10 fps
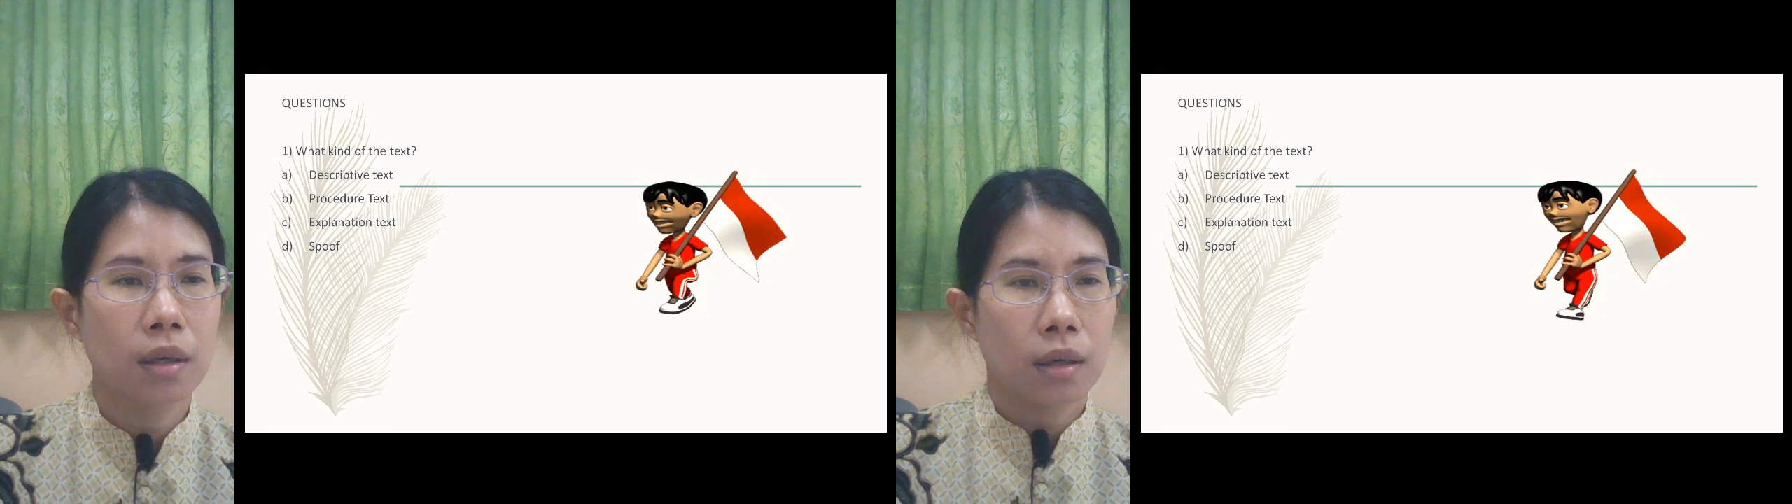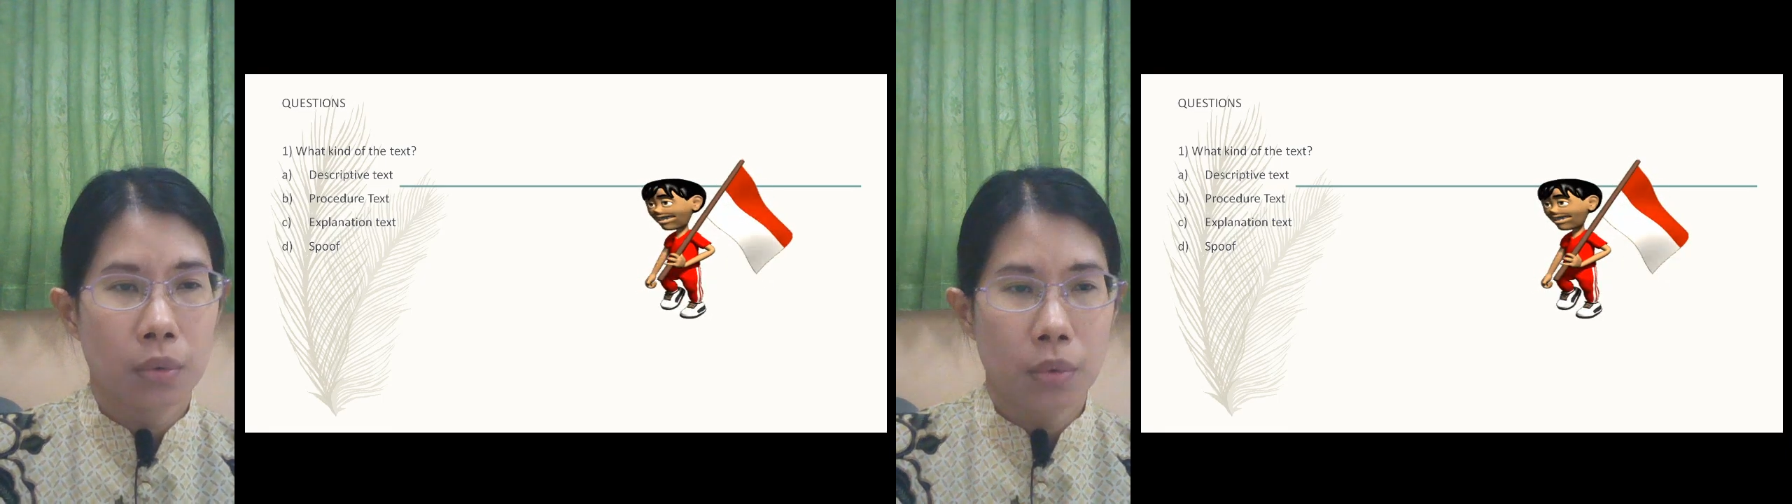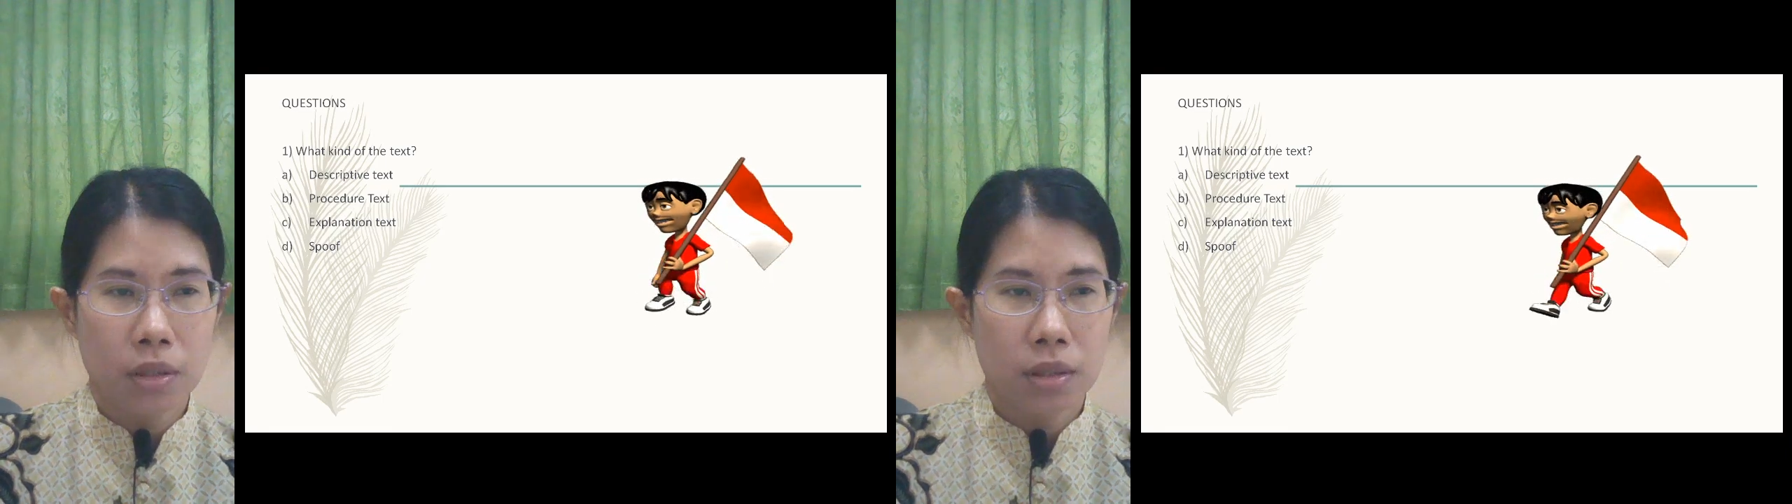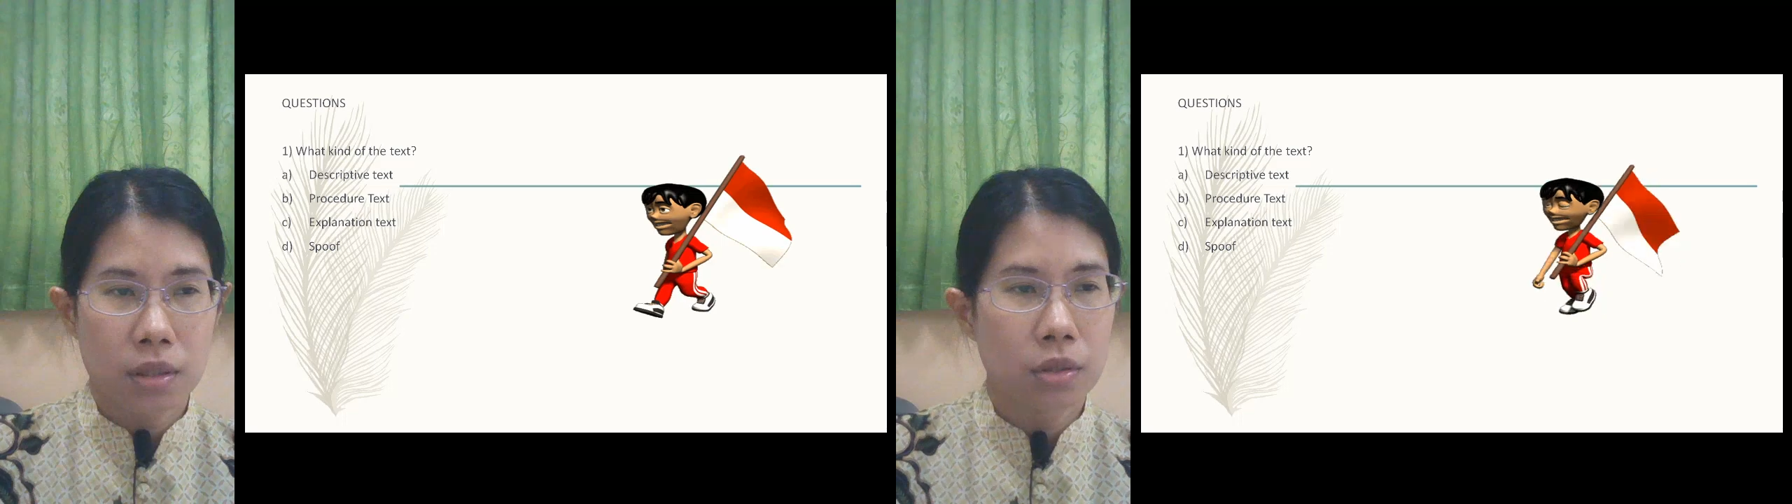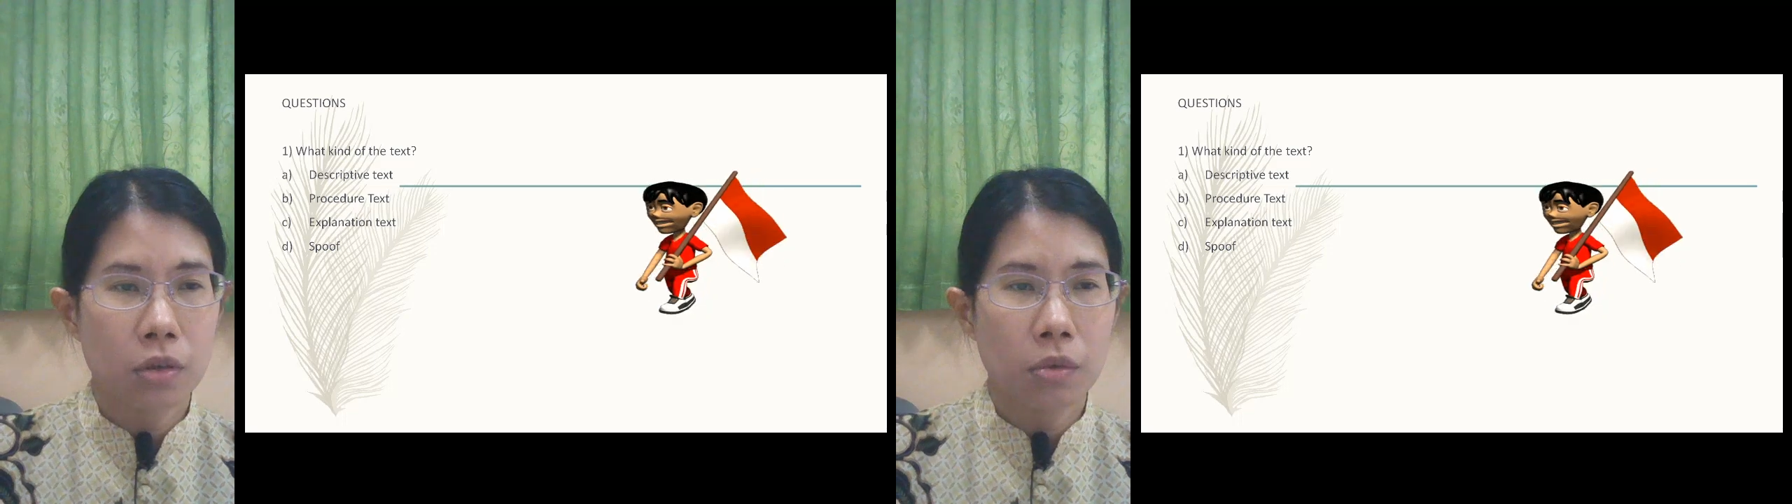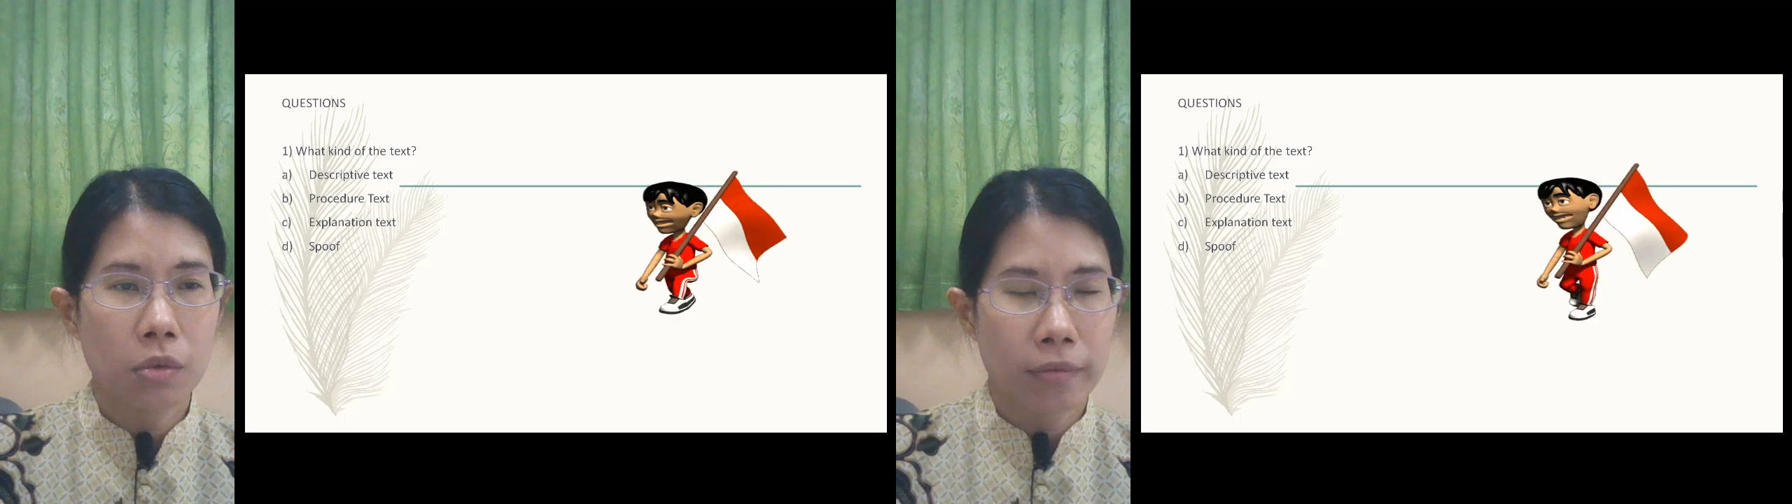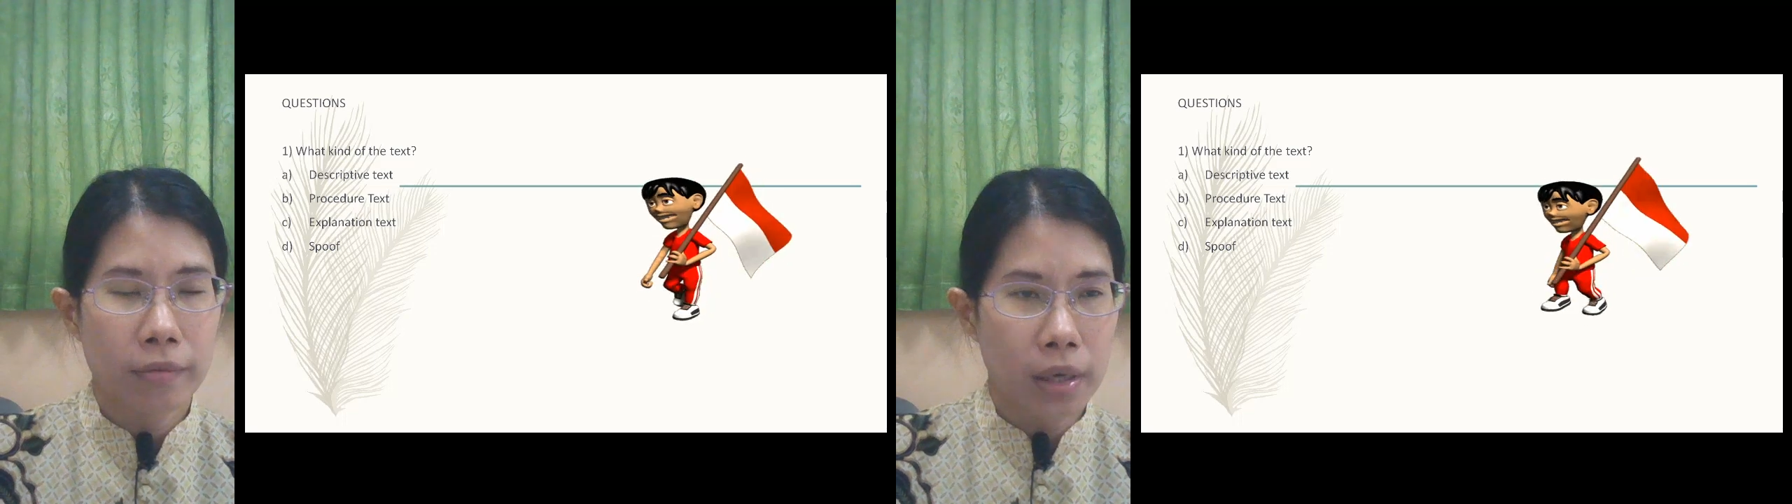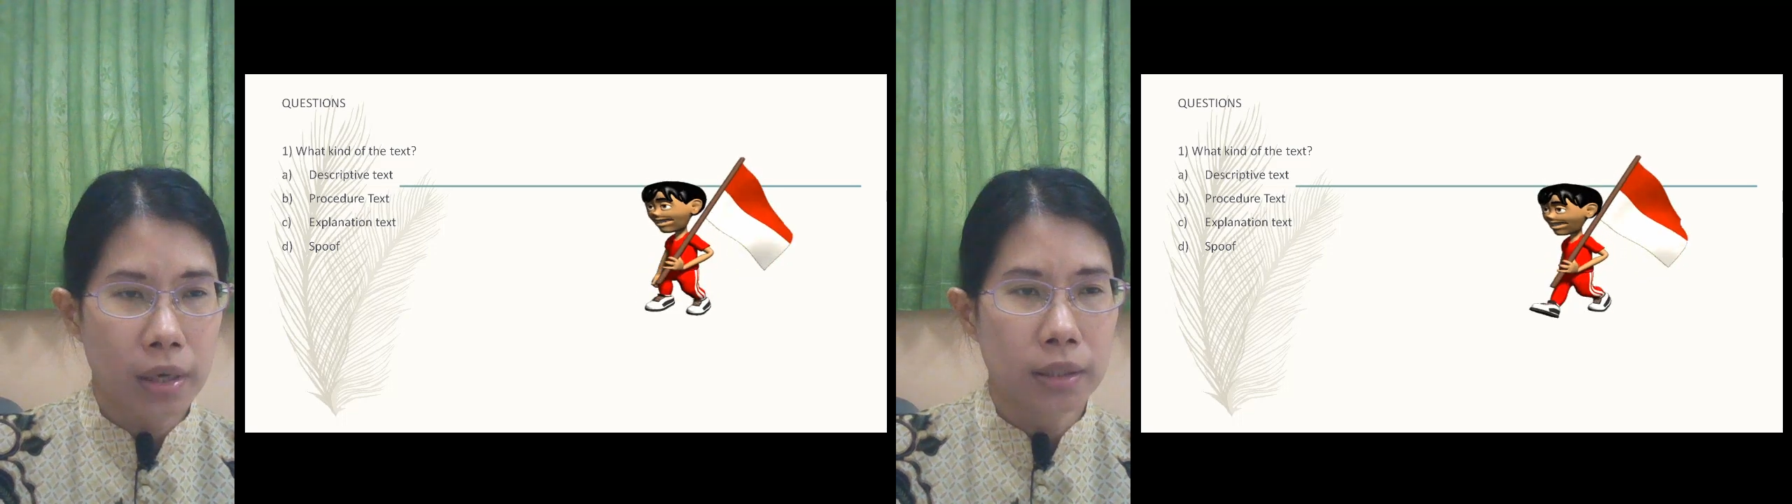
questions that you might find.